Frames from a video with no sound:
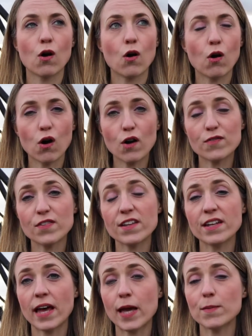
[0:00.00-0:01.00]
Or for the
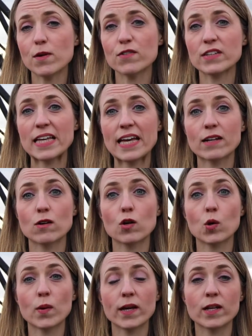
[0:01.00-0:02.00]
name of a king or
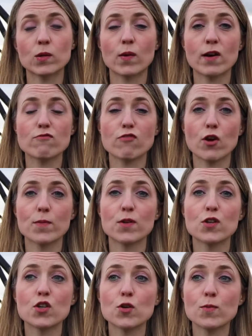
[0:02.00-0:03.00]
queen where
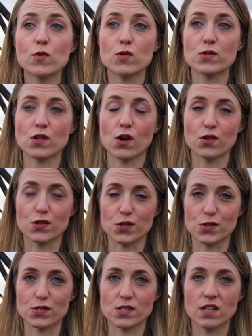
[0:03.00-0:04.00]
Roman numerals are
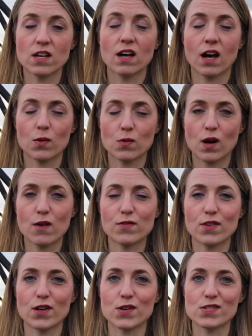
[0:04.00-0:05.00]
used. I will cover
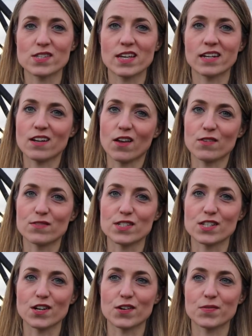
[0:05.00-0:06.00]
those in another
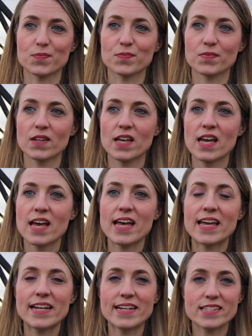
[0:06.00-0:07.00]
video.
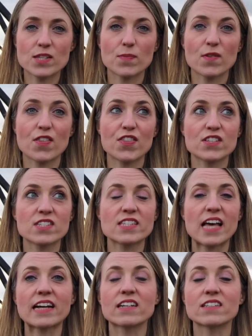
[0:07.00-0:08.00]
Elizabeth
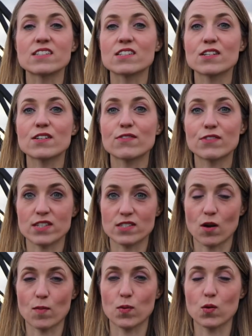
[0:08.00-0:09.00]
II, for
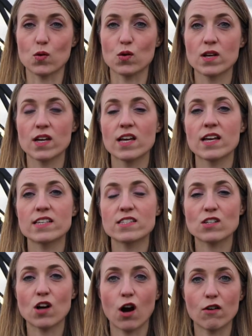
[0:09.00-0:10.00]
example, is the
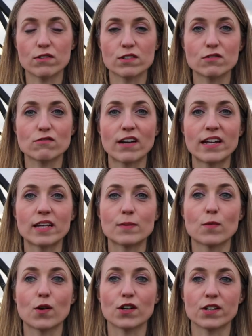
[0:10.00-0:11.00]
current reigning
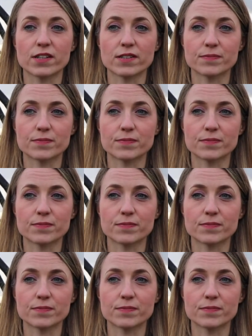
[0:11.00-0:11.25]
monarch.